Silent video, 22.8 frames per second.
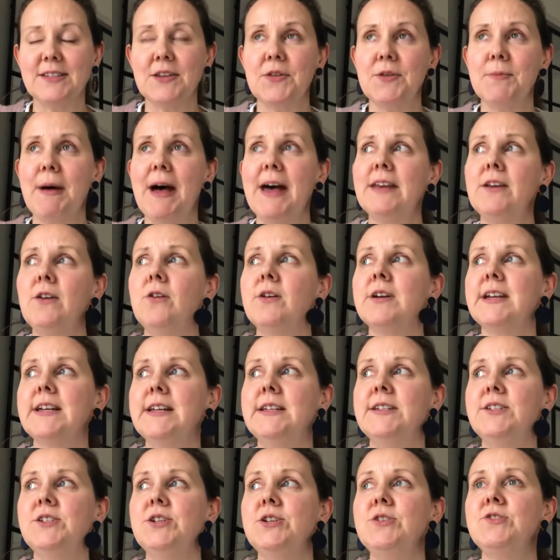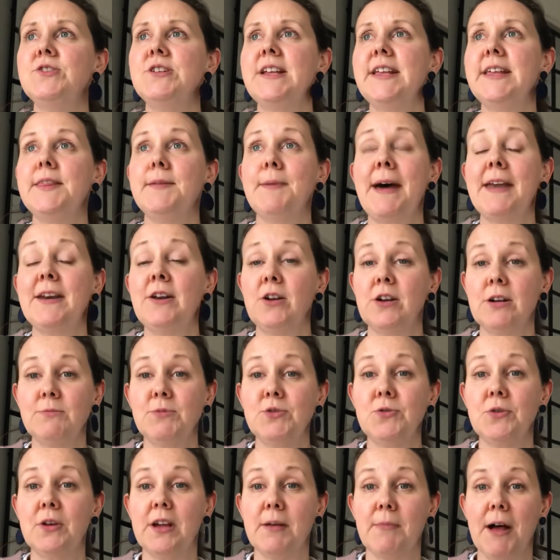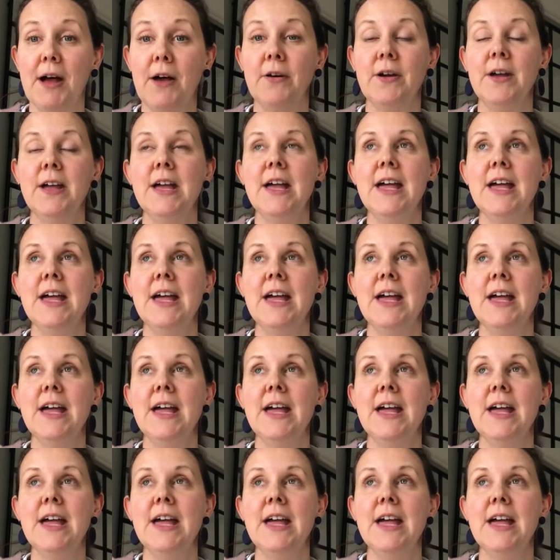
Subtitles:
So the padlock is usually, the padlock I'm talking about